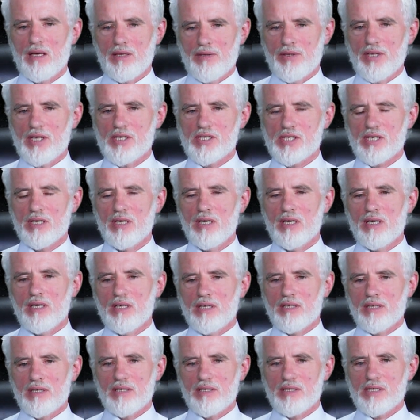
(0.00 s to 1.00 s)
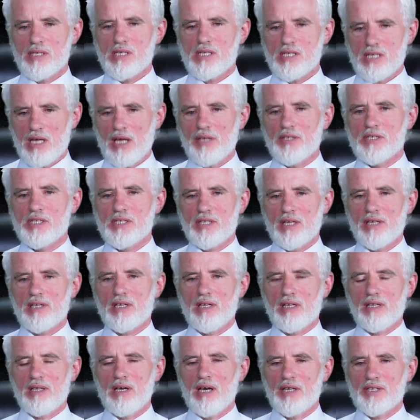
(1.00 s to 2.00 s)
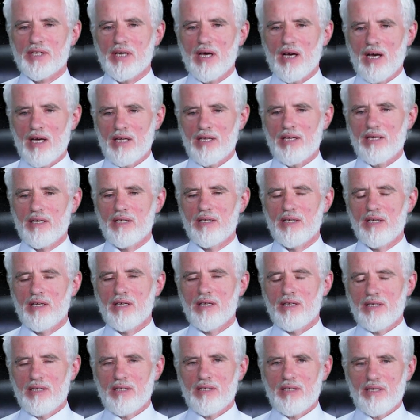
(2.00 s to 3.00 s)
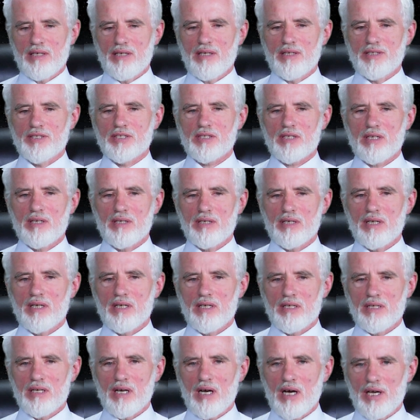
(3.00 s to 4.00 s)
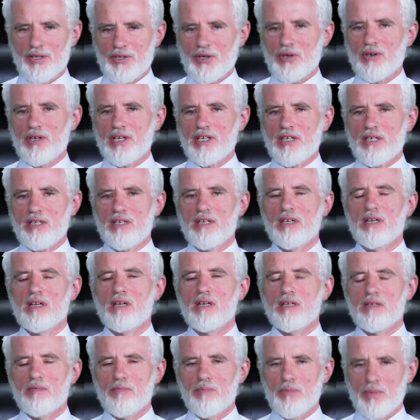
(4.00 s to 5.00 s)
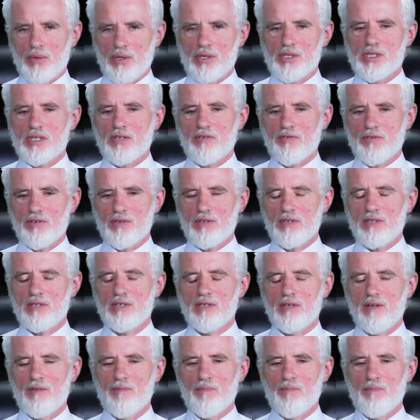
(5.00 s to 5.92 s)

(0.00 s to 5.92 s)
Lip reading: This sense that Allah Ta'ala is utterly merciful